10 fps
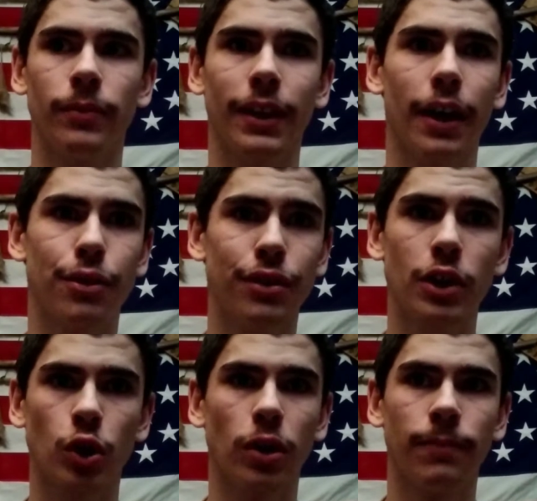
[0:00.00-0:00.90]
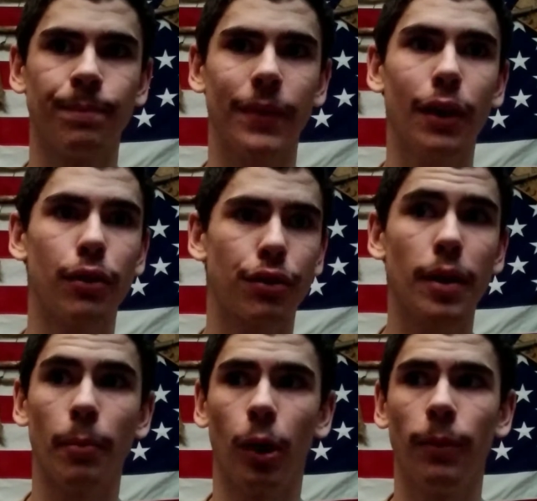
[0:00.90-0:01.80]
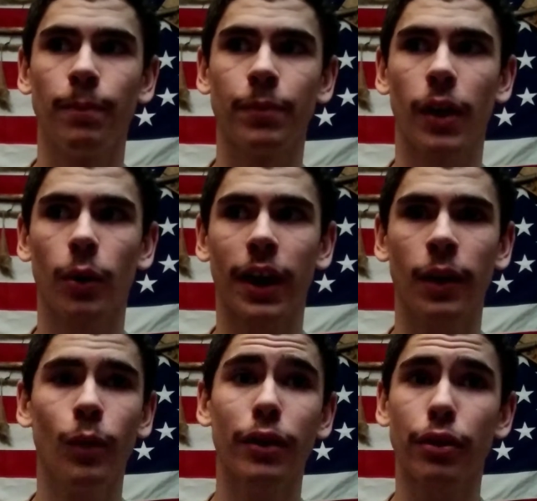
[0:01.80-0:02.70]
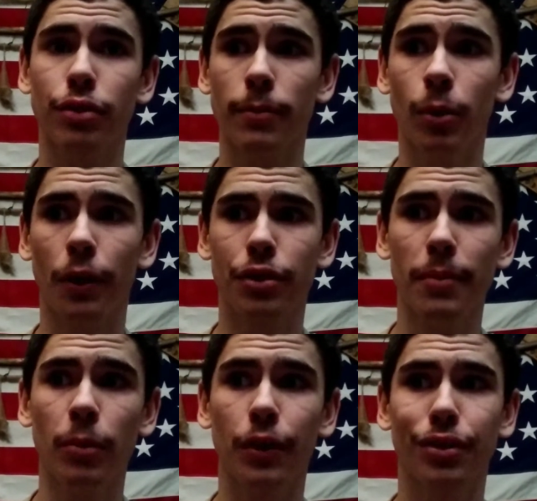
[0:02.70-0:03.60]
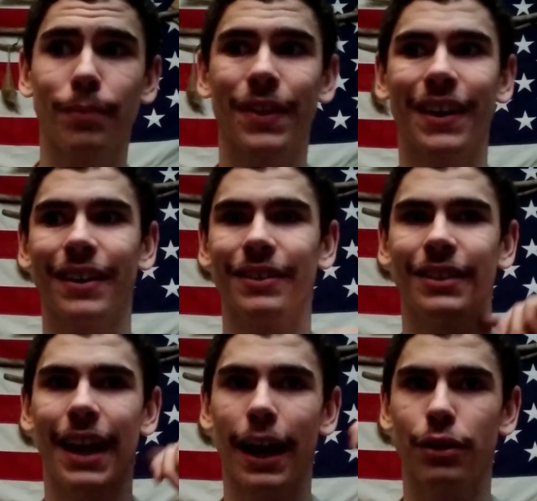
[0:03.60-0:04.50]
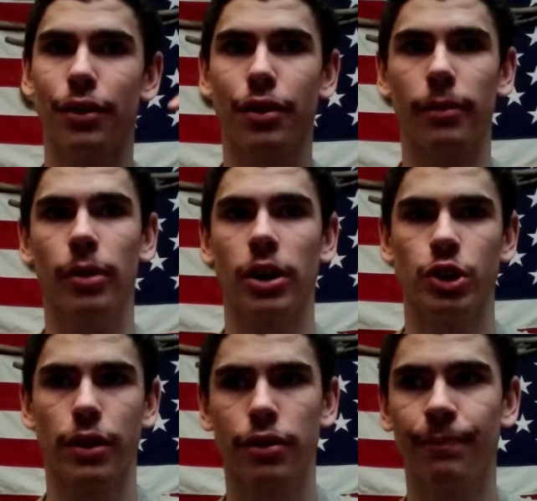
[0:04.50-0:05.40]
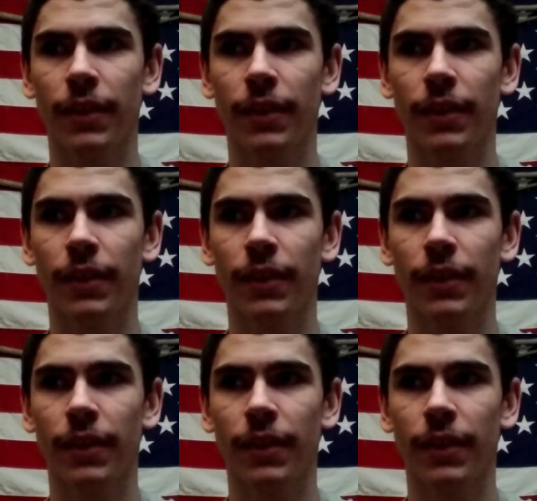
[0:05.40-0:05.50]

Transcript: A sigil is a symbol. Okay, and what is a symbol? A symbol is something that acts in the subconscious.